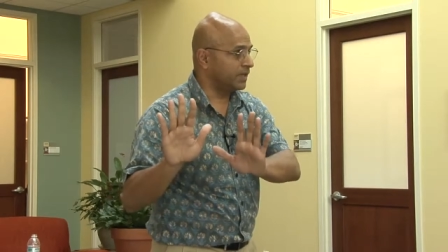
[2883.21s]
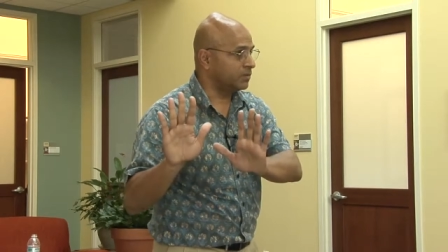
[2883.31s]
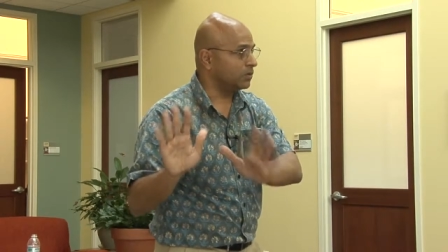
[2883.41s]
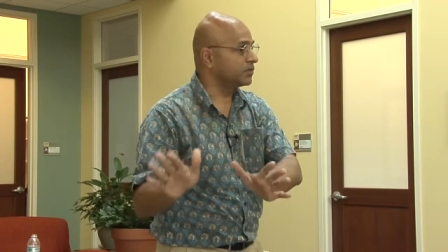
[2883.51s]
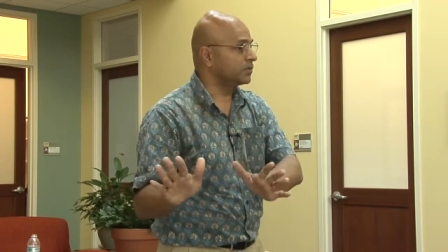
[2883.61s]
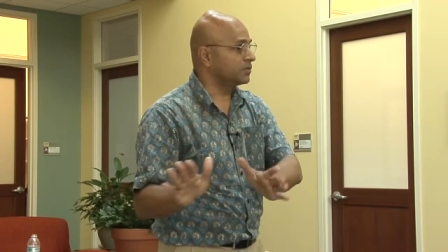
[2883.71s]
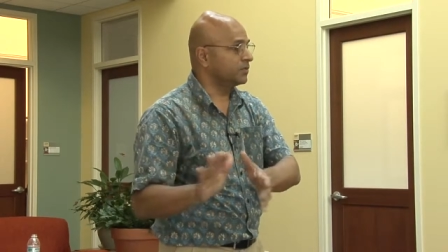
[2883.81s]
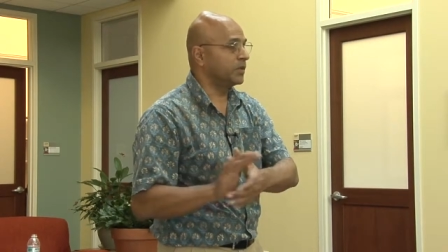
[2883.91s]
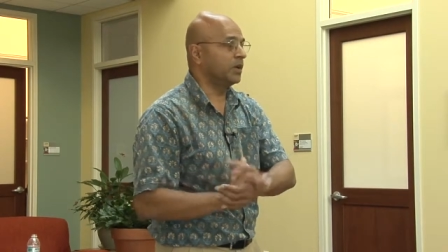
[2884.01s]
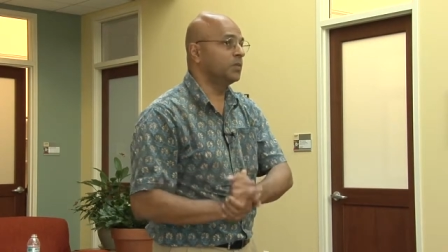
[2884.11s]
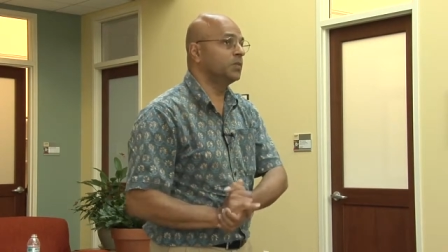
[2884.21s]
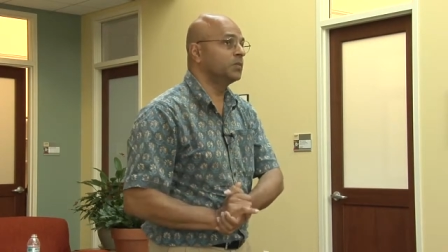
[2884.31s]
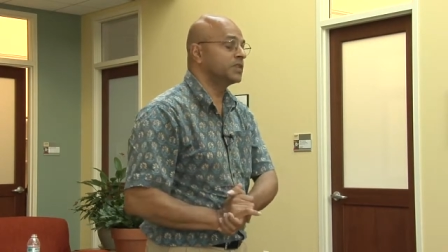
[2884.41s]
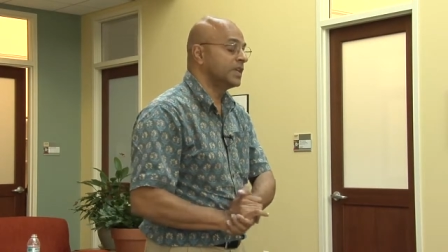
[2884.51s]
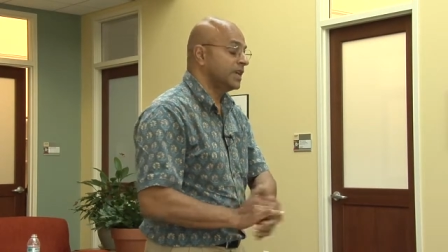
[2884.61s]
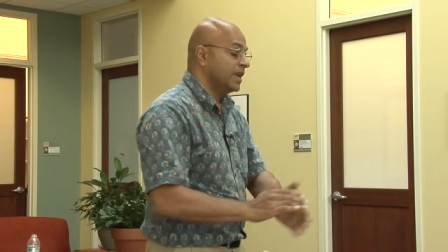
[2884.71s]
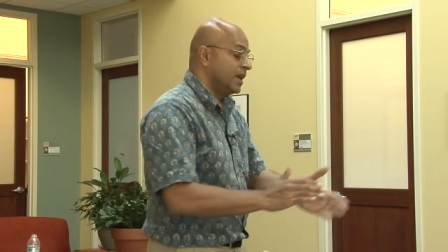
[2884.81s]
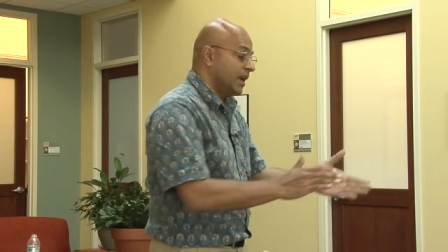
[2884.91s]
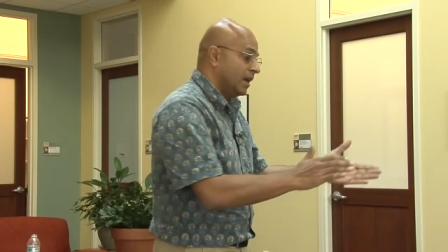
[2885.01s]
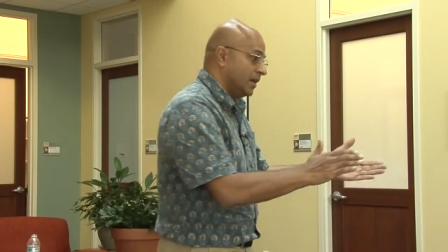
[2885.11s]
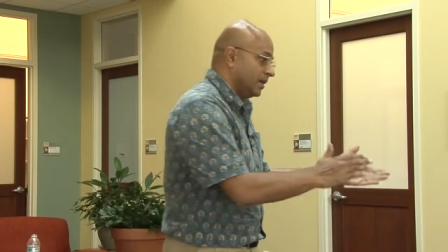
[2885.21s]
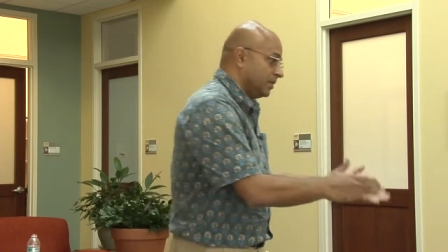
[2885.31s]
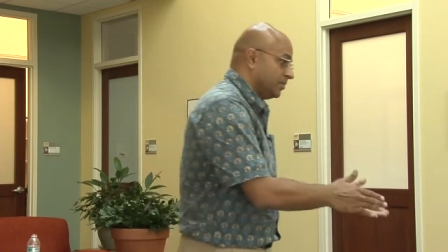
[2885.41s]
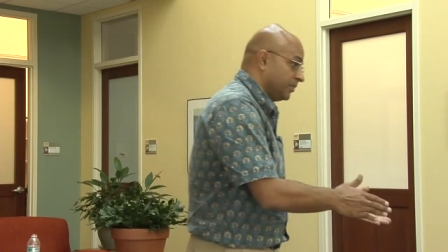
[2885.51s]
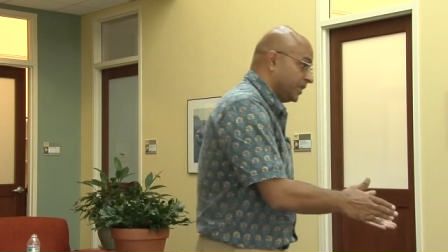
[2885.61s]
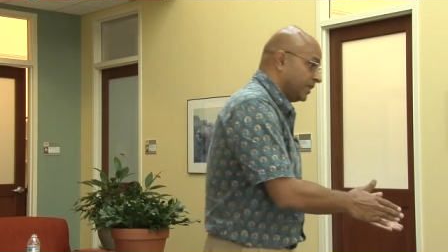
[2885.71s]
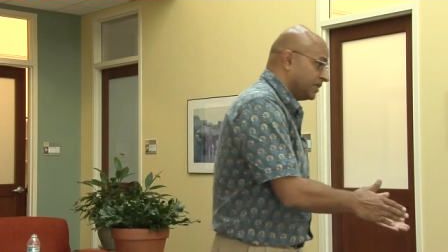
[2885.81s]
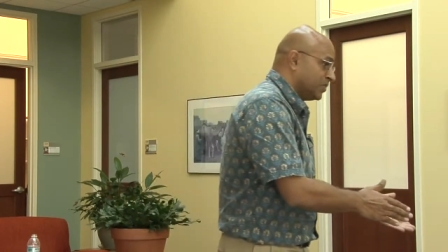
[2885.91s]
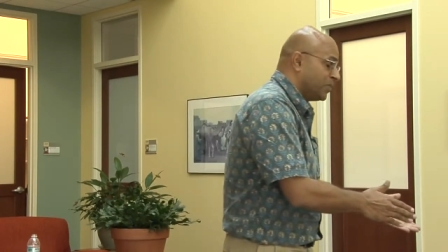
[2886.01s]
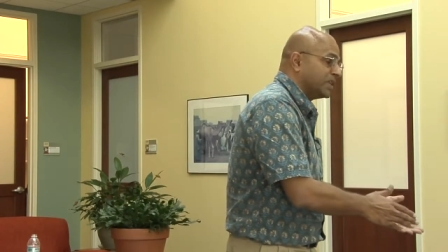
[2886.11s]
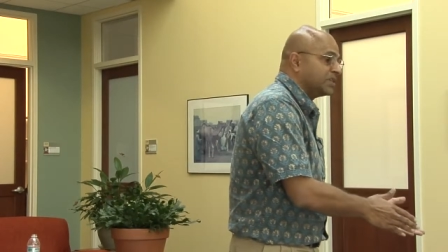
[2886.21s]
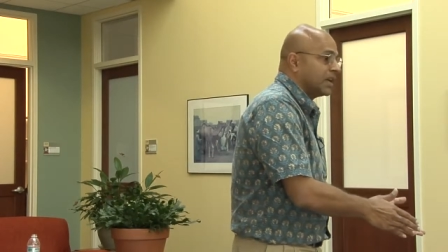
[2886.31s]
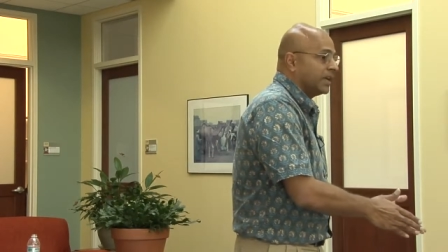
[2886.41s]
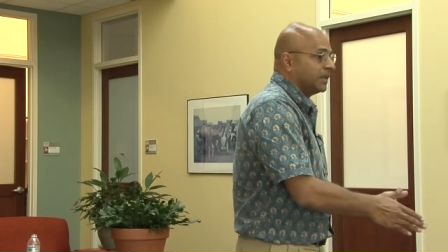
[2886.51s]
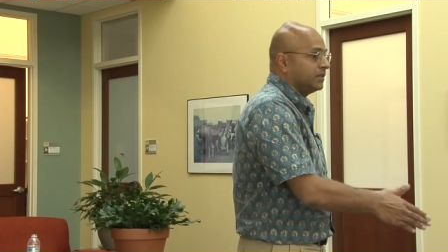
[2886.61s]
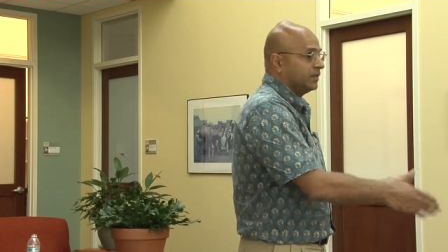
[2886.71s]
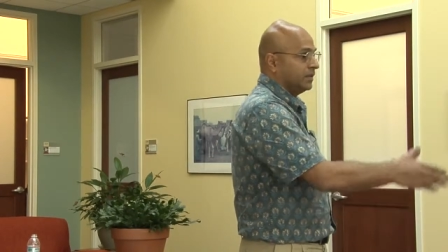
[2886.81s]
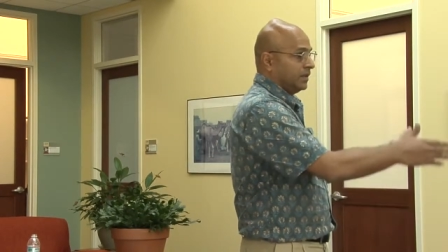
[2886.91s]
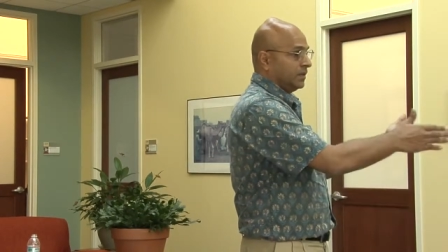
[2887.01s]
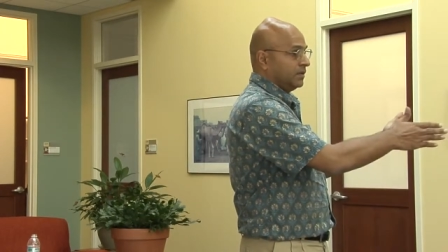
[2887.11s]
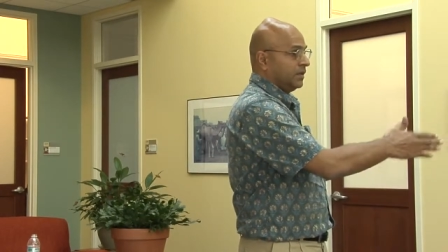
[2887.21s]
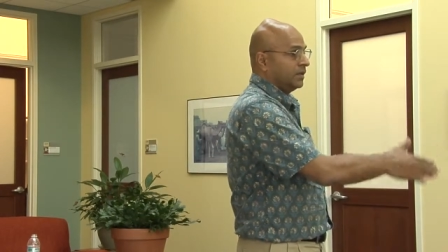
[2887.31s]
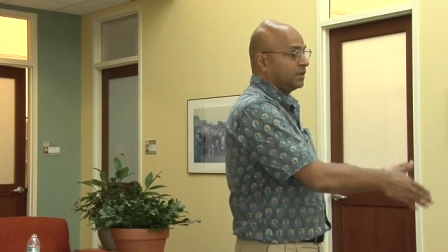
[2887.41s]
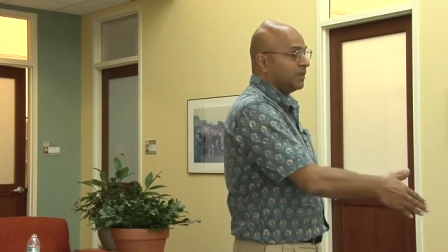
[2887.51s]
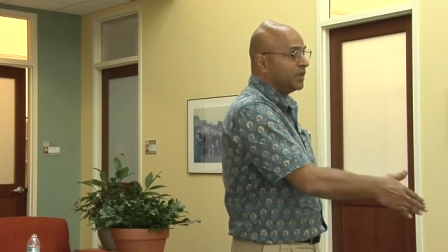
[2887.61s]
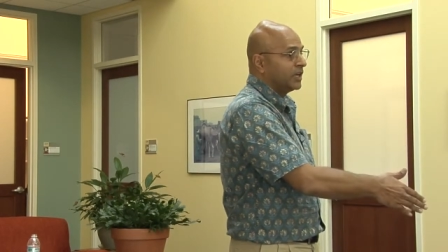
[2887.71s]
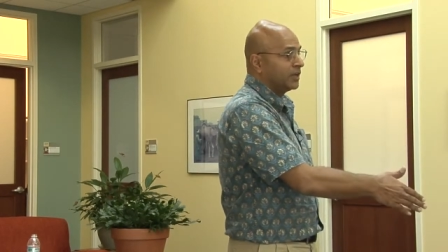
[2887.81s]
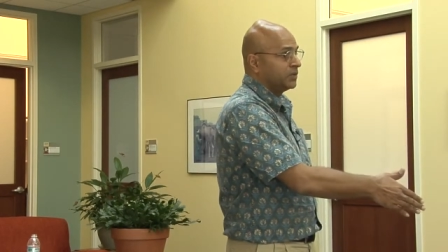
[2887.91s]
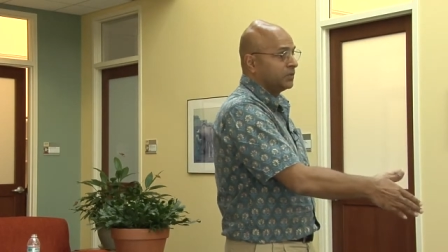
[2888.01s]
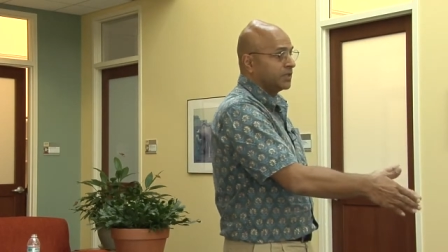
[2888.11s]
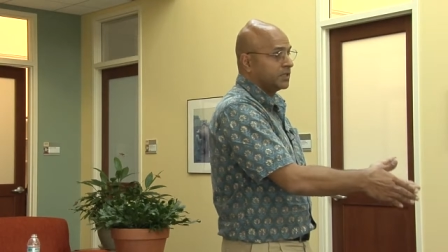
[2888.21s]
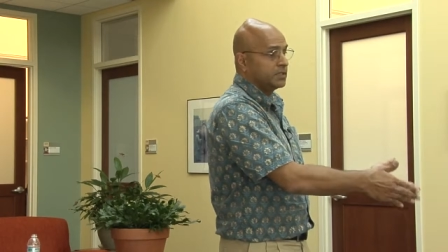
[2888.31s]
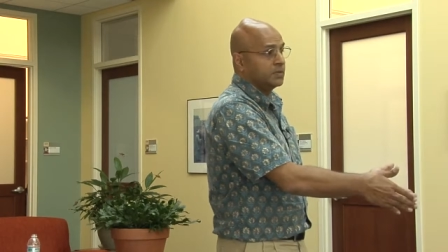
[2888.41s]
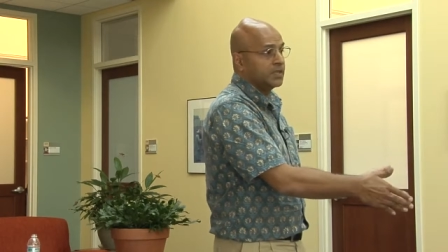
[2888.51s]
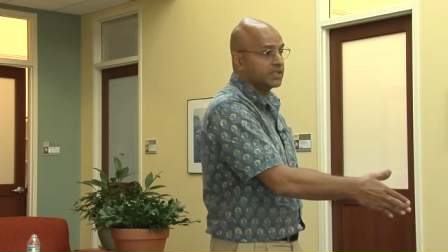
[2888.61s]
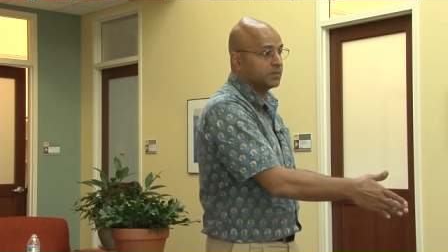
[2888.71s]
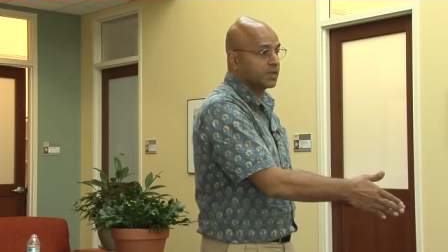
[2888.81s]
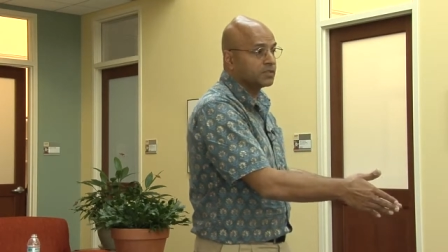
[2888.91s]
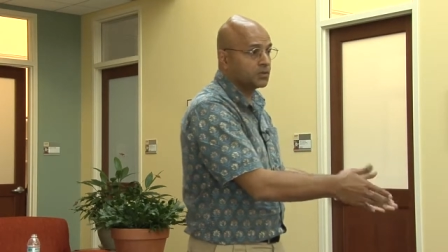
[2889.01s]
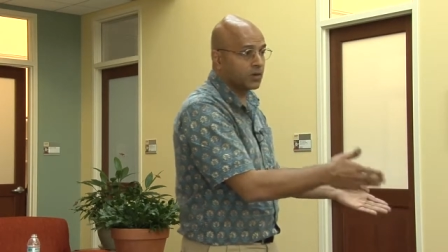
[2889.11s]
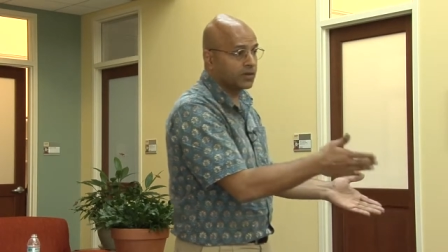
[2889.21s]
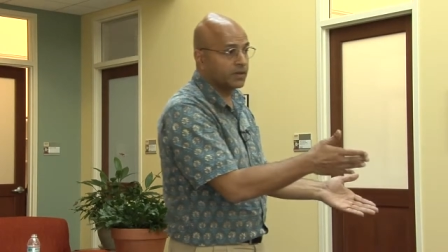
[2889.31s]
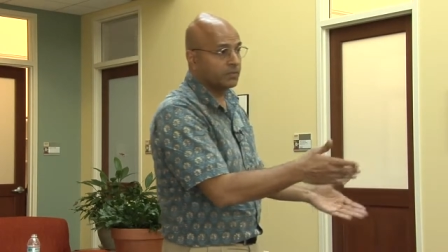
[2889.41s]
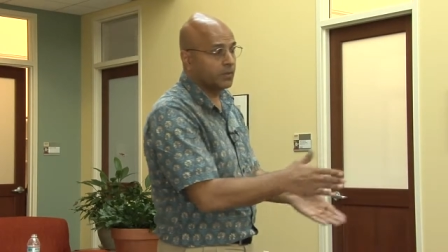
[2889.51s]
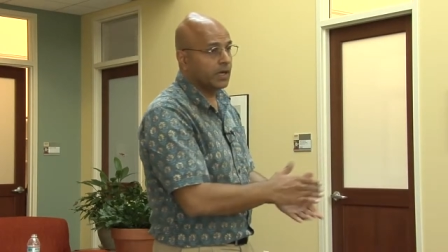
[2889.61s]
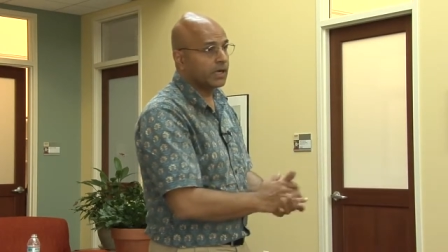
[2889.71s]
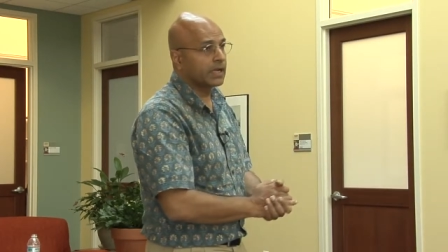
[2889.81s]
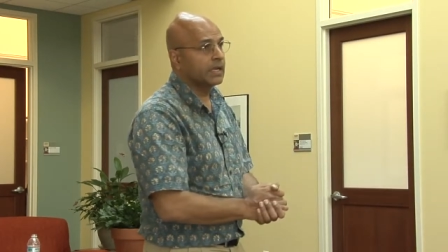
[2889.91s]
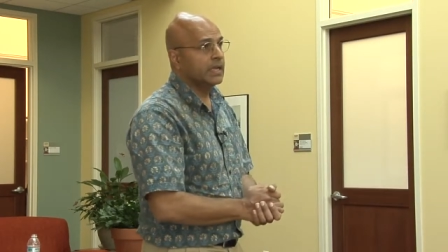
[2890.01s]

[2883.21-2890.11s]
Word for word: has all sorts of problems. Uh, there is a panchayat in, in Tamil Nadu which is doing some extraordinary work.